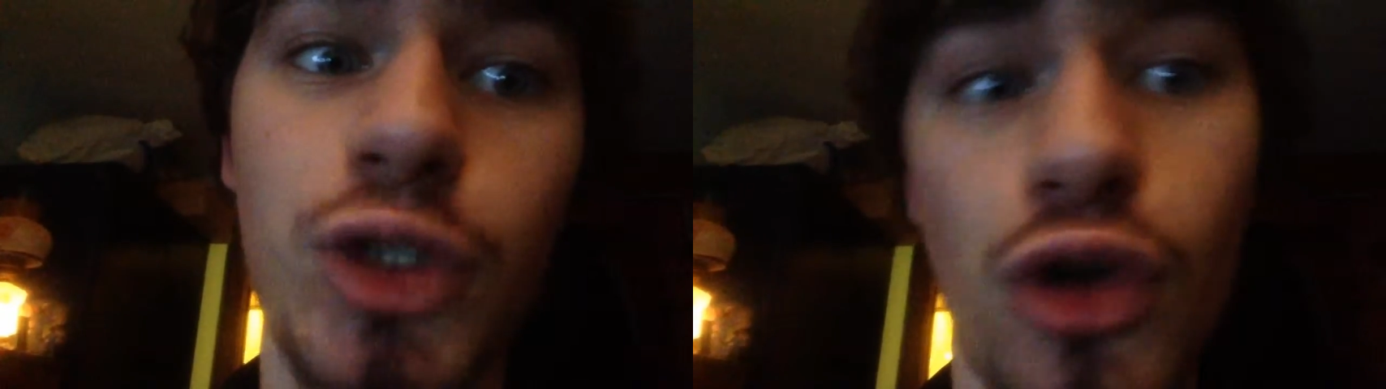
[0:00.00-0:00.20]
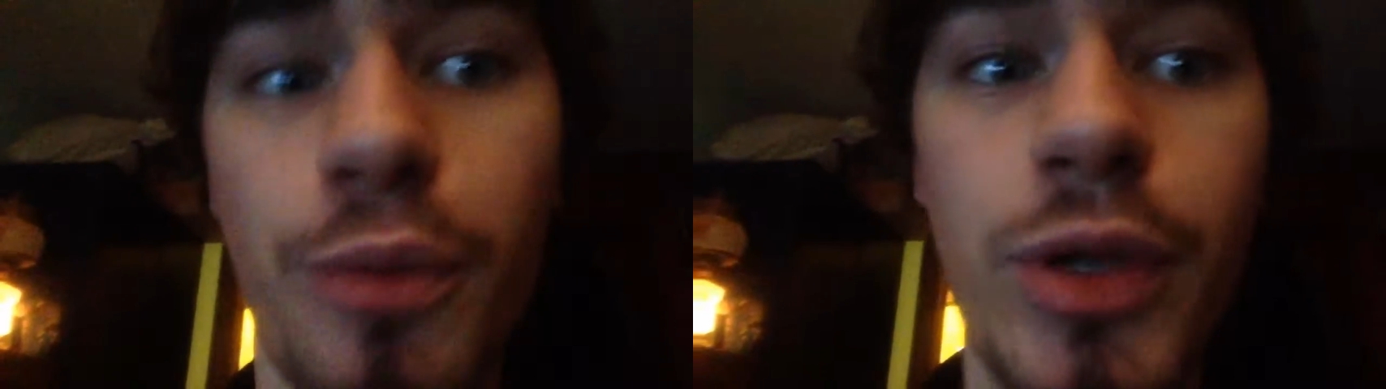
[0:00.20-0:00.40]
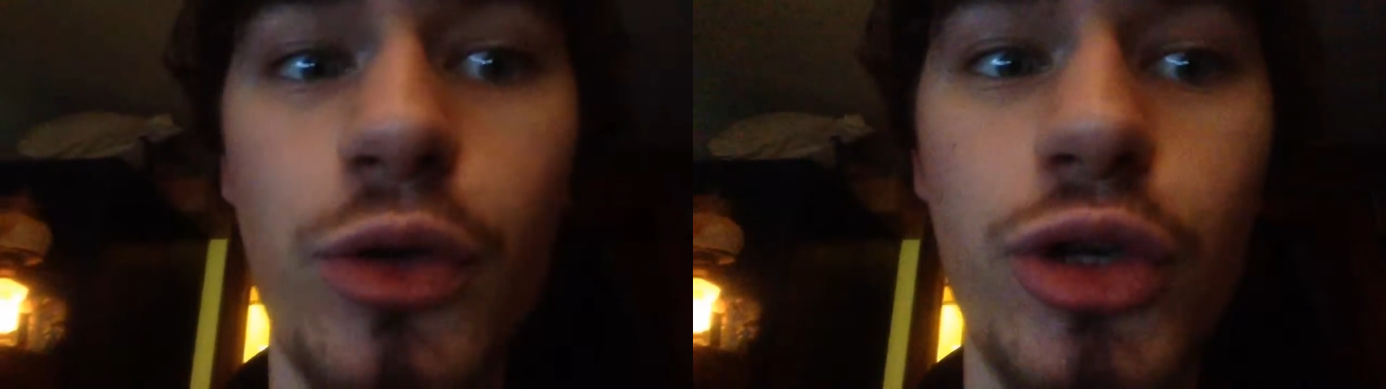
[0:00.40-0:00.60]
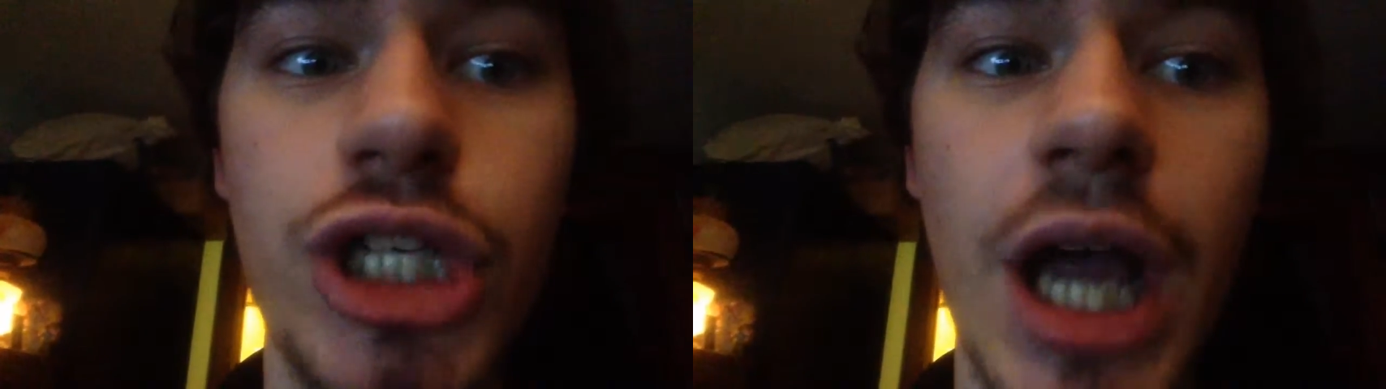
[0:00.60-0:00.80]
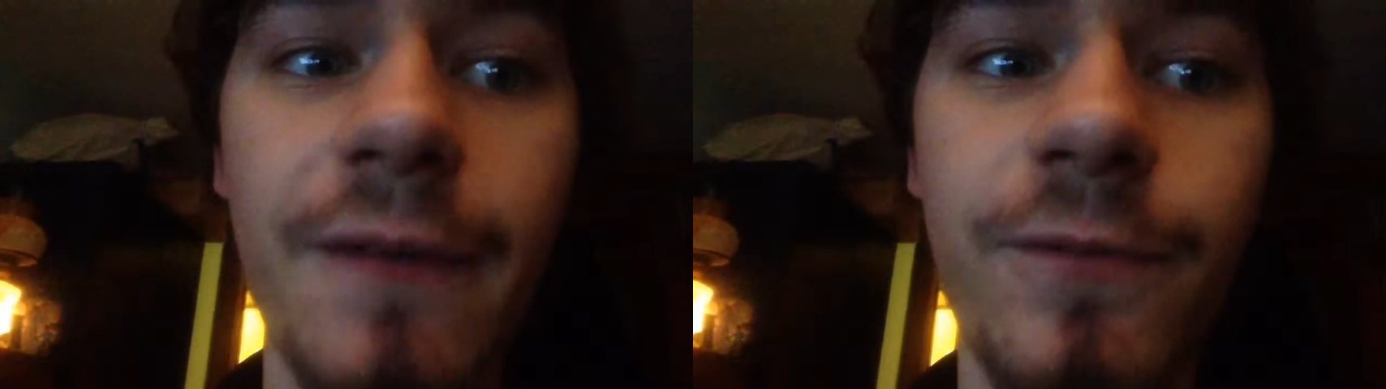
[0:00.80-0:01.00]
do a beauty
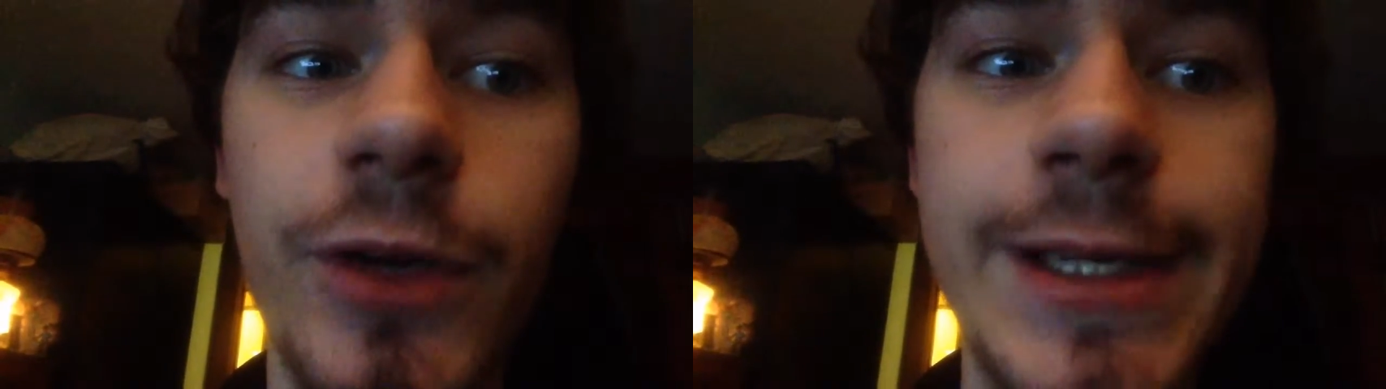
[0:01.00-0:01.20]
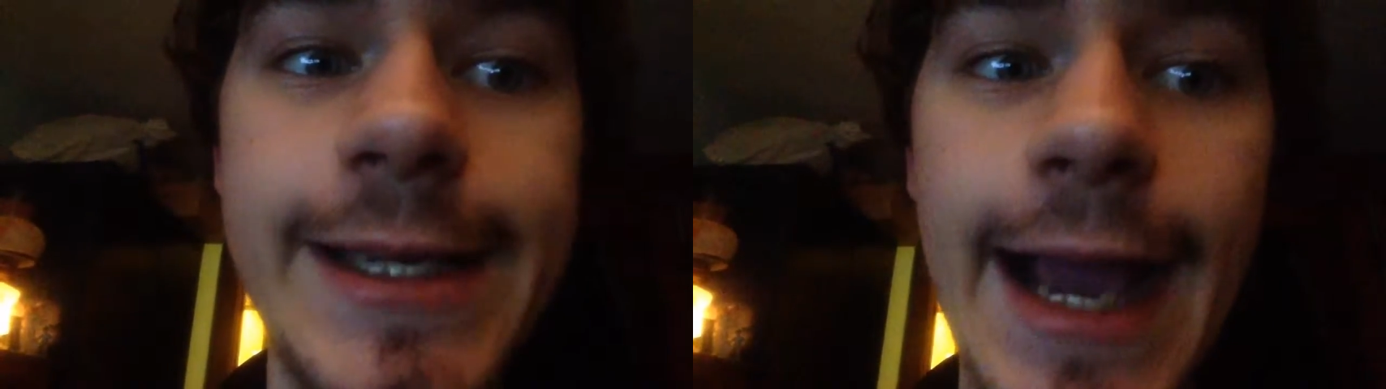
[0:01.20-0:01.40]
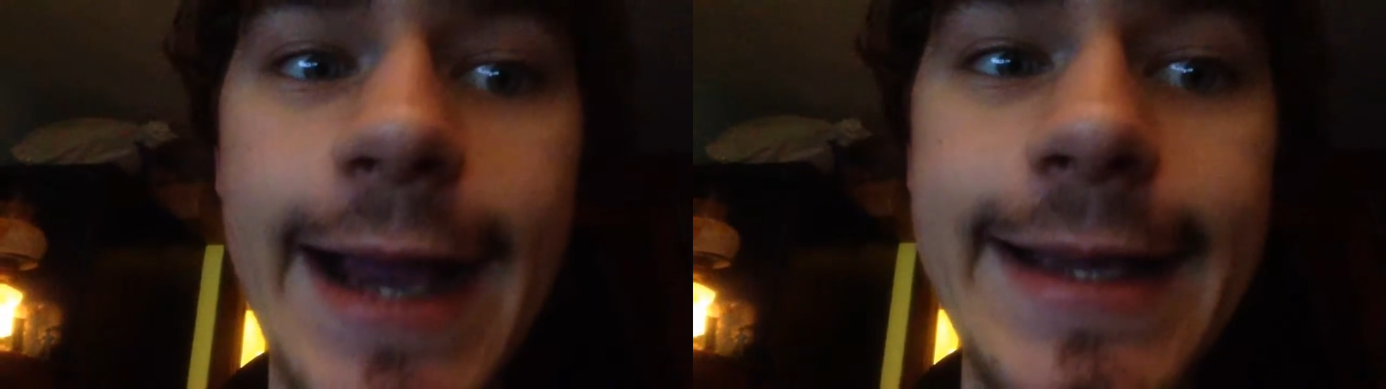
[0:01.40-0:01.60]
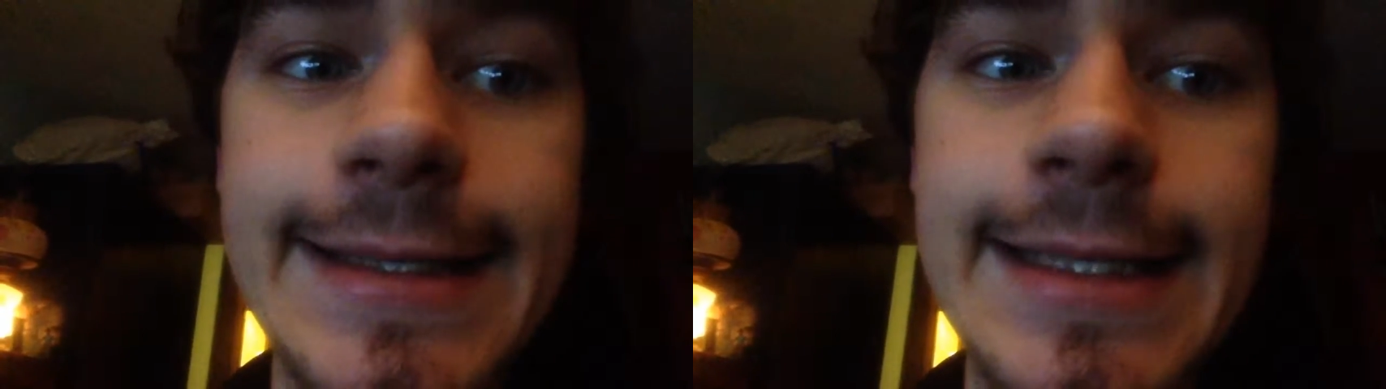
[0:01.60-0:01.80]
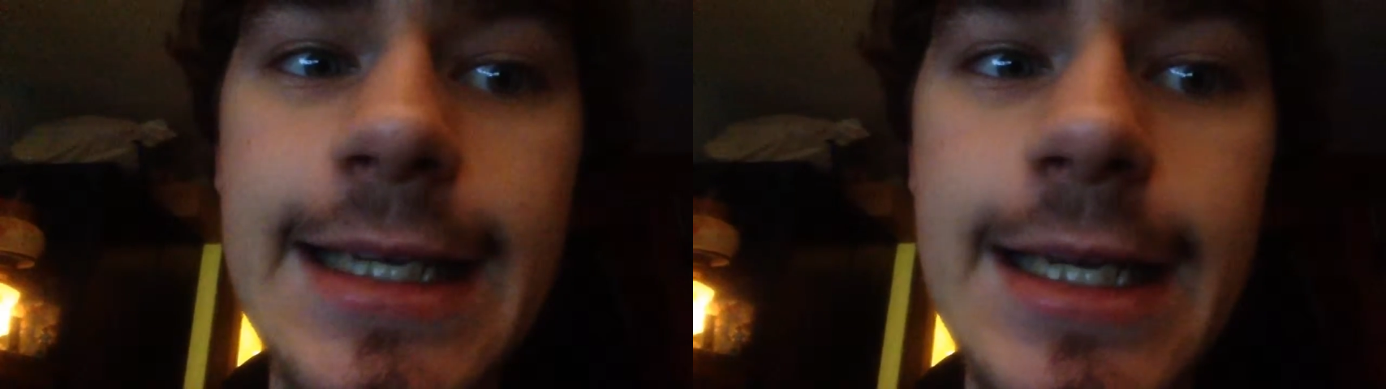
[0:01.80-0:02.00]
shot for you
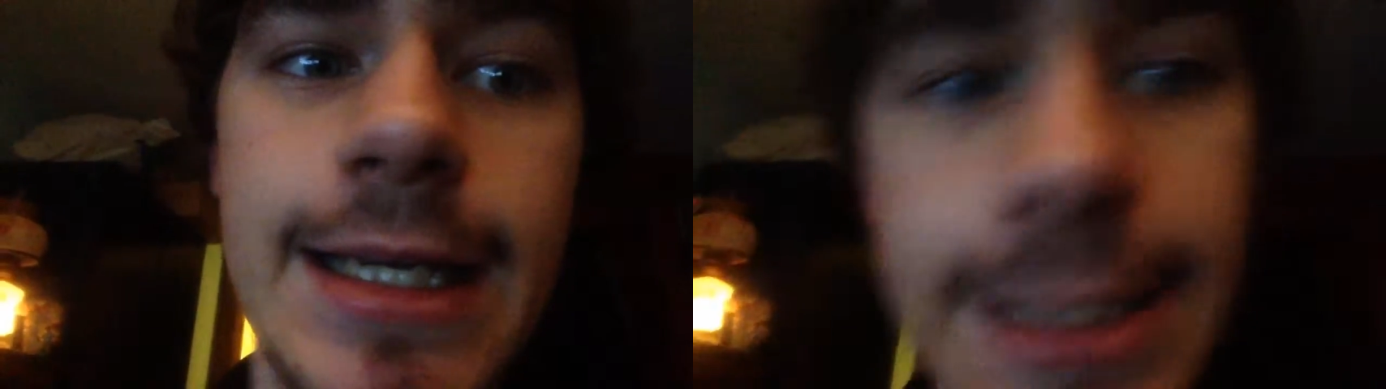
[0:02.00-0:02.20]
guys.